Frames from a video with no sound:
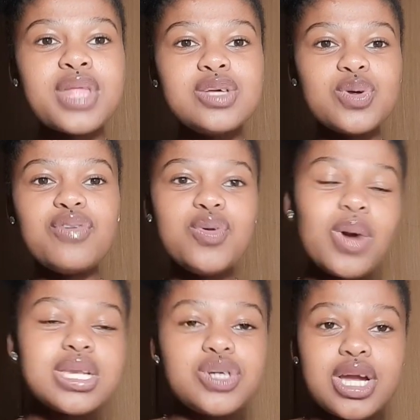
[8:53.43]
So if you
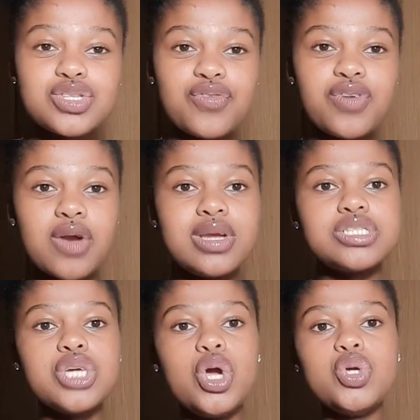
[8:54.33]
want your hair to
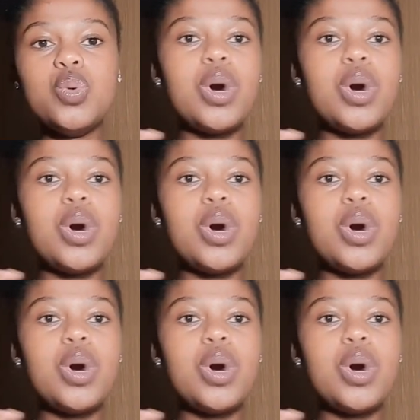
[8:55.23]
flourish, you